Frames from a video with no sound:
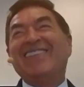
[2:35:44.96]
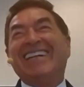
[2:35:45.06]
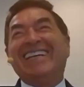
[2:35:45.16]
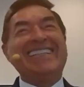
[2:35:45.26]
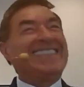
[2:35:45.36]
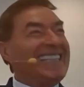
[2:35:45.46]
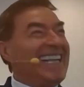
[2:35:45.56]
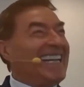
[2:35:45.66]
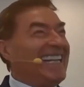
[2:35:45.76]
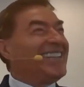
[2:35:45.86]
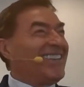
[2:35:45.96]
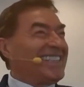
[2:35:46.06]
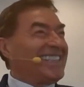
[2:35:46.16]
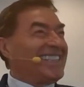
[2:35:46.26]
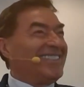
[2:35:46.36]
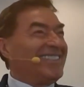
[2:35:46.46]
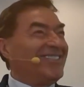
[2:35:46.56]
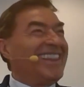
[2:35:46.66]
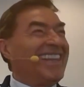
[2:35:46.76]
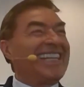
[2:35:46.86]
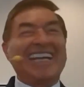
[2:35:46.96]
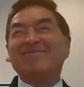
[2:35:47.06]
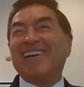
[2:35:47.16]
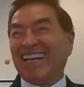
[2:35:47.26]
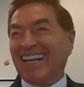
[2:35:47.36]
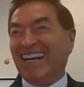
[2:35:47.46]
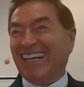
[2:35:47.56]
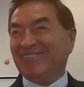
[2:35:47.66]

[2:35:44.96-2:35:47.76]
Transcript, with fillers: Isn't that interesting? We think that is Malachi,